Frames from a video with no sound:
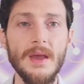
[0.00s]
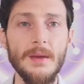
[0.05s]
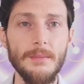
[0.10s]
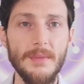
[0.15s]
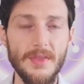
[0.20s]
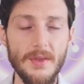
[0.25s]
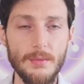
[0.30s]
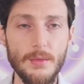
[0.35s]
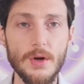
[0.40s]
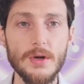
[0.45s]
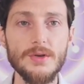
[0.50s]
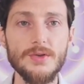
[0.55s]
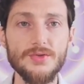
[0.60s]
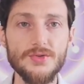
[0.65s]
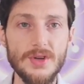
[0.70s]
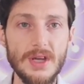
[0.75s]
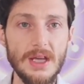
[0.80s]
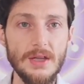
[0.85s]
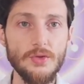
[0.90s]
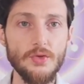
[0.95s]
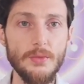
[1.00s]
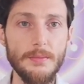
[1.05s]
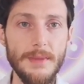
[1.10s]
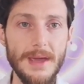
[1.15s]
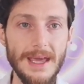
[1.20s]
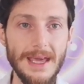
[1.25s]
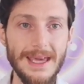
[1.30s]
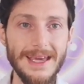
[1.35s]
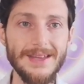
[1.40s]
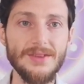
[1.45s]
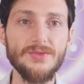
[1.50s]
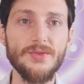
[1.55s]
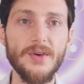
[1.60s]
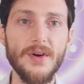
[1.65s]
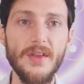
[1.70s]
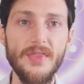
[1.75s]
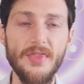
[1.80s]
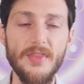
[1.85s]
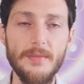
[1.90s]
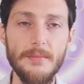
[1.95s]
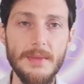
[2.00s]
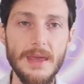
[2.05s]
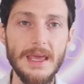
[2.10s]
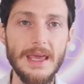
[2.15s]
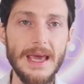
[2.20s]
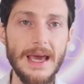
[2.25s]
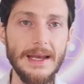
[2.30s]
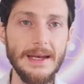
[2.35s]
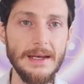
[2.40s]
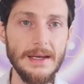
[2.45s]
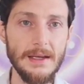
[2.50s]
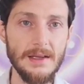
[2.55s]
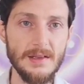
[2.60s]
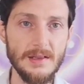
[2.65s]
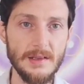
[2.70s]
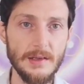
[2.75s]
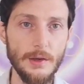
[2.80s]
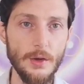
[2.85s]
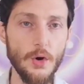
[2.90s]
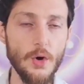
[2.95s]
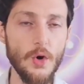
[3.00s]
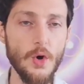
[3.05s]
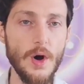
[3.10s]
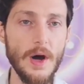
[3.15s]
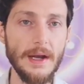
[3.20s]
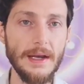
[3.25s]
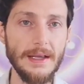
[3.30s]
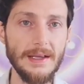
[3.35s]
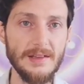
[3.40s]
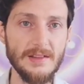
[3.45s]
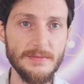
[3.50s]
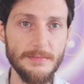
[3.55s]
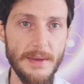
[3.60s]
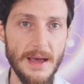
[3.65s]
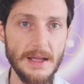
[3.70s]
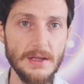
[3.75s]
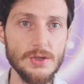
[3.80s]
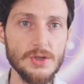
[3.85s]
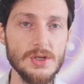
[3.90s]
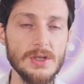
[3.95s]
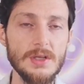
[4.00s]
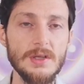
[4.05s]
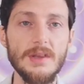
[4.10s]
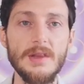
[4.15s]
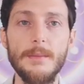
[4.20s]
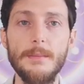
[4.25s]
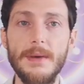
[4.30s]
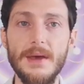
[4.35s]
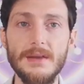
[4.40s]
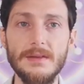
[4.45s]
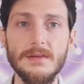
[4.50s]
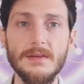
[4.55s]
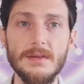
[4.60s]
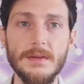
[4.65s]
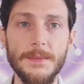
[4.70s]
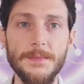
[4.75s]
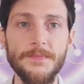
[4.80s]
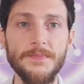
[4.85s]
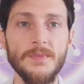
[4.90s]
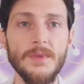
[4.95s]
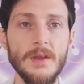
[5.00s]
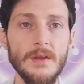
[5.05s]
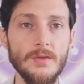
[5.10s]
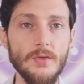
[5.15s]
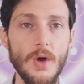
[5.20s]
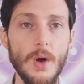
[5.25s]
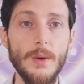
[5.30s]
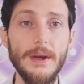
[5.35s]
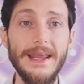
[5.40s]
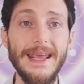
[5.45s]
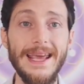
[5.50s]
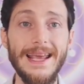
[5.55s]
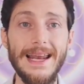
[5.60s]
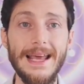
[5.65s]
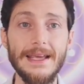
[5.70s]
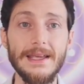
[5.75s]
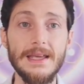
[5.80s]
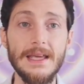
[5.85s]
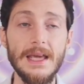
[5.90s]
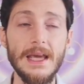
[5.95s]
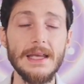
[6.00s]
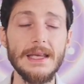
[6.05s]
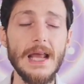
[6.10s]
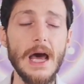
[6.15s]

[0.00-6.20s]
but the more you train to make it rhythmic and slow and expansion, the best. So I will inhale again.